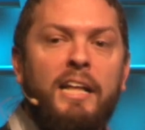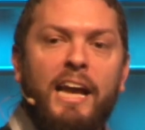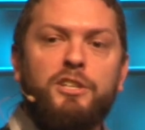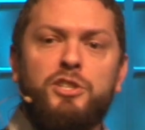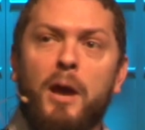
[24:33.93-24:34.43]

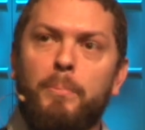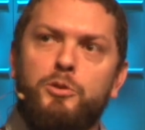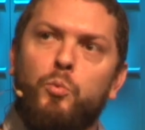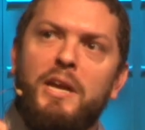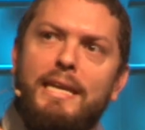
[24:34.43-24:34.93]
And
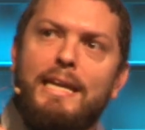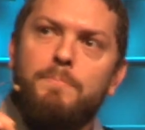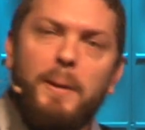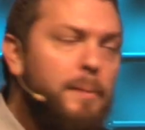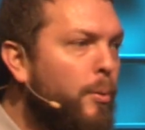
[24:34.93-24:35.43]
shepherds, we
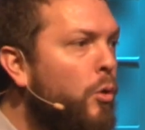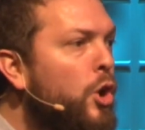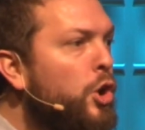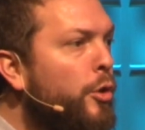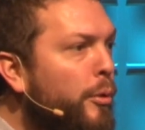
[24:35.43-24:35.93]
need people
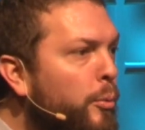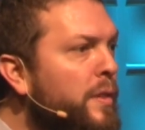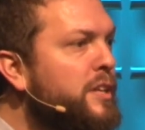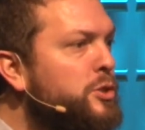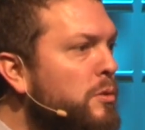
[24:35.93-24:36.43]
who are
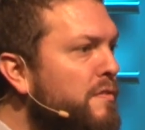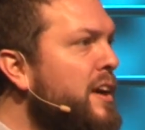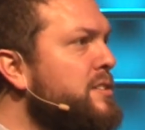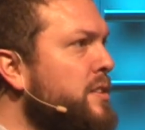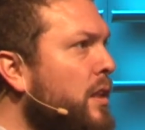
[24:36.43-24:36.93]
willing to
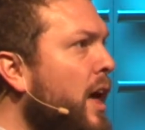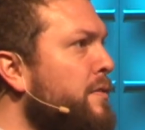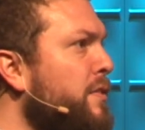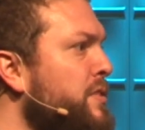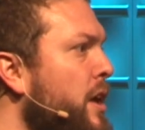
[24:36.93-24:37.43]
invest in the
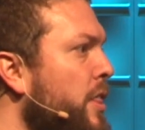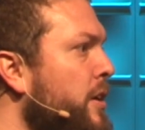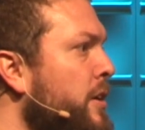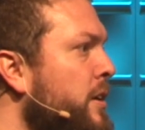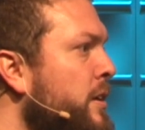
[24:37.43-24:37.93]
life of another.